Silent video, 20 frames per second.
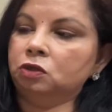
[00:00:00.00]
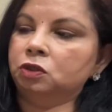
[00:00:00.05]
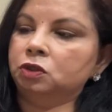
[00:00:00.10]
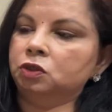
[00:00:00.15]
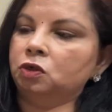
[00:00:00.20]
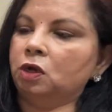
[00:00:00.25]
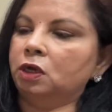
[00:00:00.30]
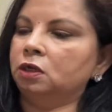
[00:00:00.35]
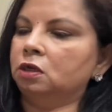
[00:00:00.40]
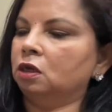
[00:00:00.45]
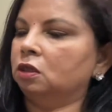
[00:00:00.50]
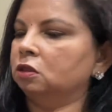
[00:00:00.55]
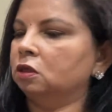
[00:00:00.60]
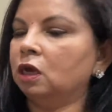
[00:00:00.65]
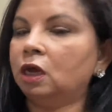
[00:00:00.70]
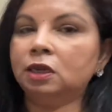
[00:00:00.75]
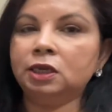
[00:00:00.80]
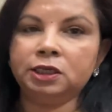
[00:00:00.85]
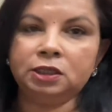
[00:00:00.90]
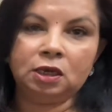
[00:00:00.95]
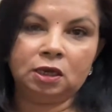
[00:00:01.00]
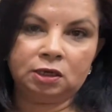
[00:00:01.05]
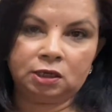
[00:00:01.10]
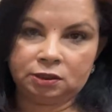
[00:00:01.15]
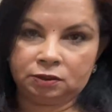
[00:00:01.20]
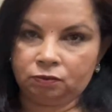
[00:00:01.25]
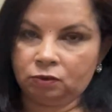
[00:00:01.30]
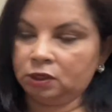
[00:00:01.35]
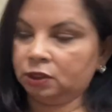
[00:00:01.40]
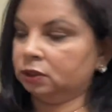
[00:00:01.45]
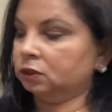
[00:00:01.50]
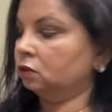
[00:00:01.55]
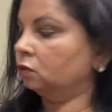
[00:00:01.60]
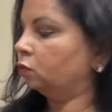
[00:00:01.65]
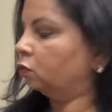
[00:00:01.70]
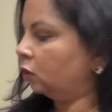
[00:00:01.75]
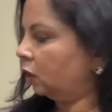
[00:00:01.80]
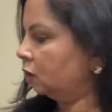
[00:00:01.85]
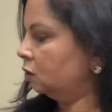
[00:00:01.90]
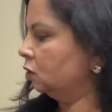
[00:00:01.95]
So I got garlic naan as well as the
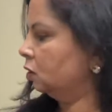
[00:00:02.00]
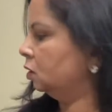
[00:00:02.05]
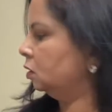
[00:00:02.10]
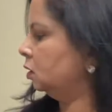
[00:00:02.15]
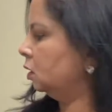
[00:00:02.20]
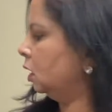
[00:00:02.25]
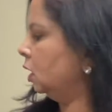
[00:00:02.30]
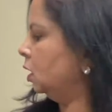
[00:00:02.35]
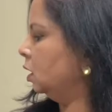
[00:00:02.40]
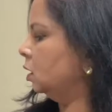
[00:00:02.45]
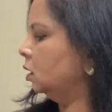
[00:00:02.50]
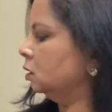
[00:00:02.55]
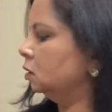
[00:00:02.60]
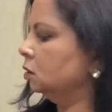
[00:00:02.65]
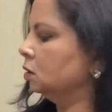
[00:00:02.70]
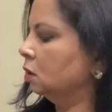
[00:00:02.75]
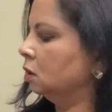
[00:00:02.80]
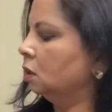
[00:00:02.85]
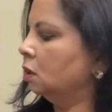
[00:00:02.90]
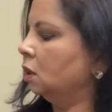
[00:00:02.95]
regular naan.